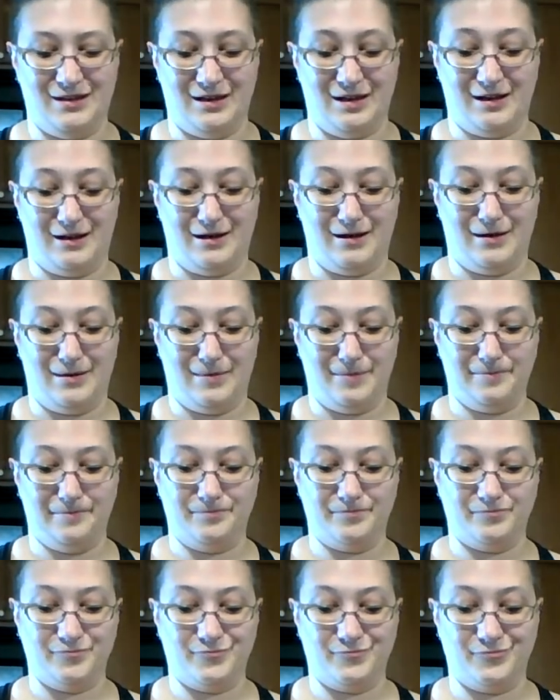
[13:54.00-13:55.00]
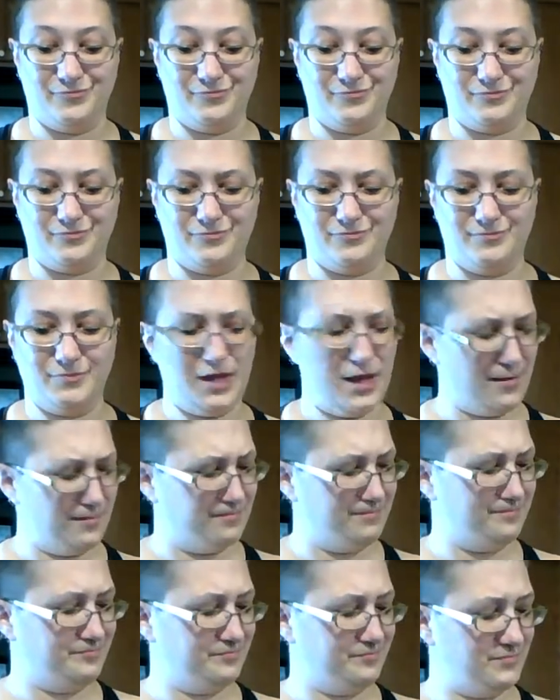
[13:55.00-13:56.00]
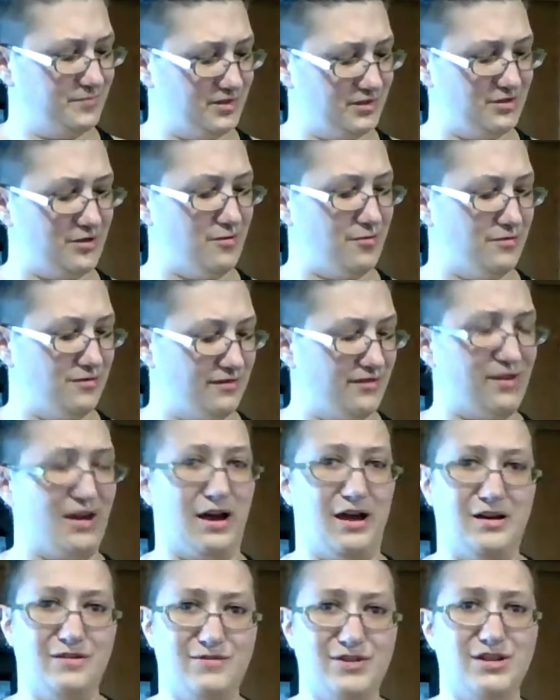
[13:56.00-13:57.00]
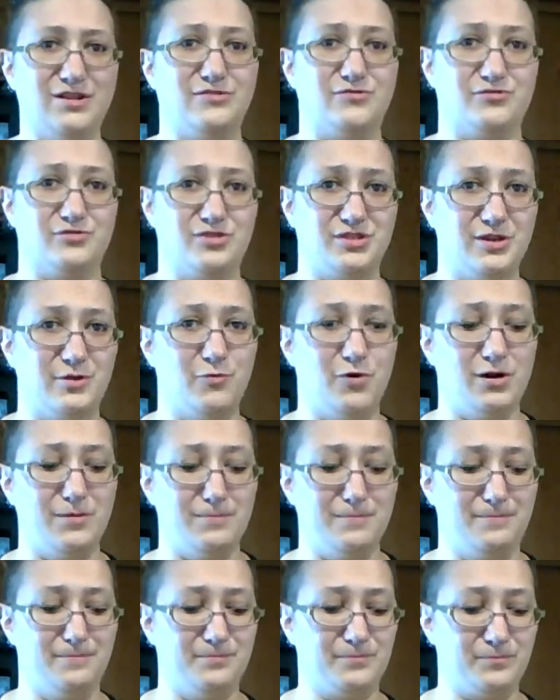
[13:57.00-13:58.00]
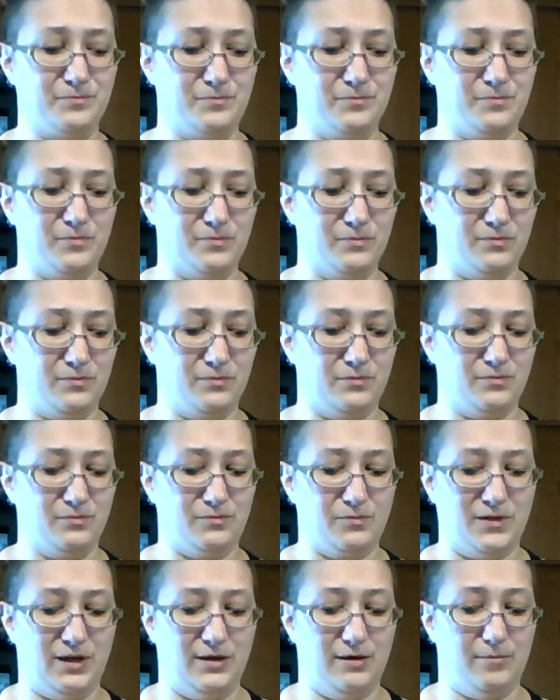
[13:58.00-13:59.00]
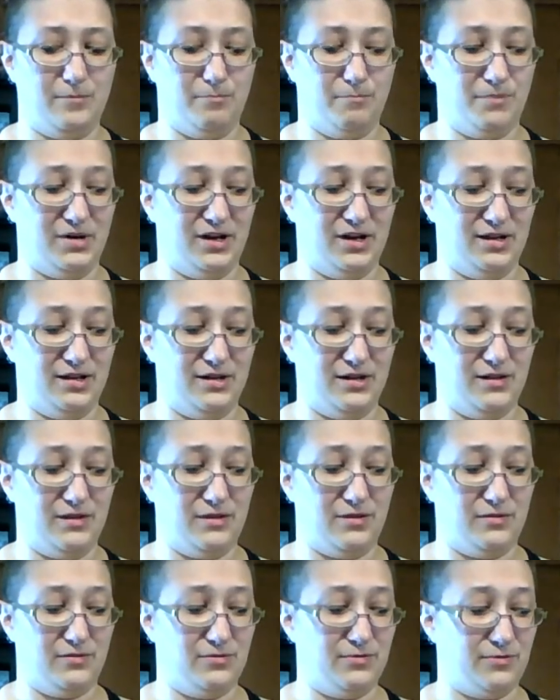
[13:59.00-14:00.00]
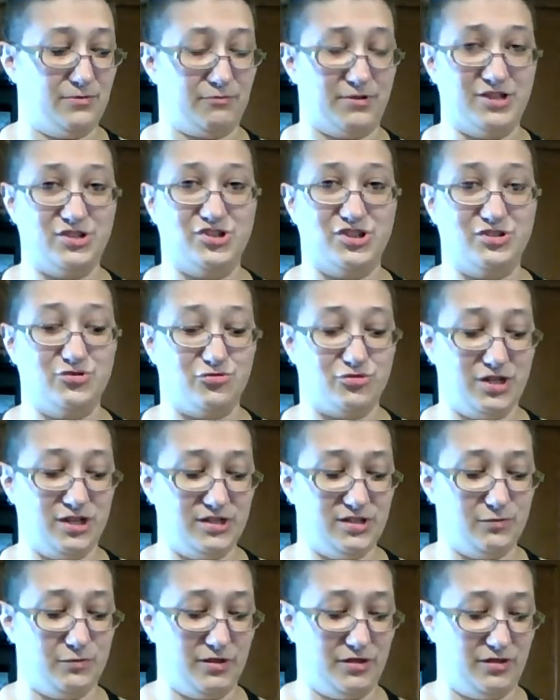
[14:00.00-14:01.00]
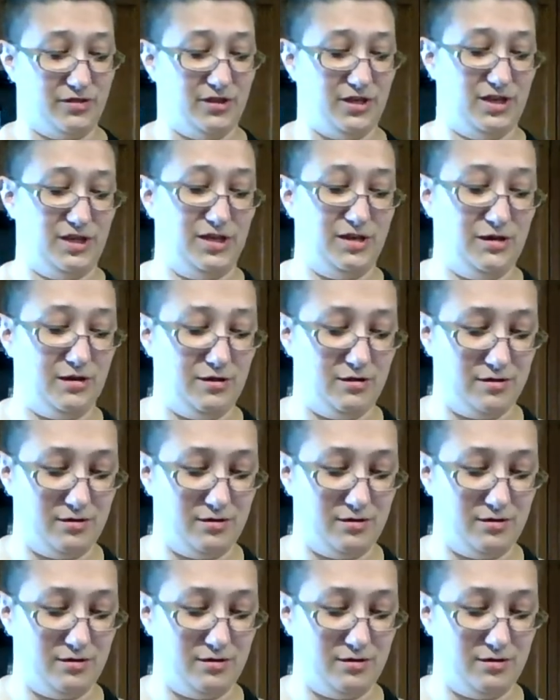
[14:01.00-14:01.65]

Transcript: Um, yeah, so it's kind of an interesting one, but three gin drinks with the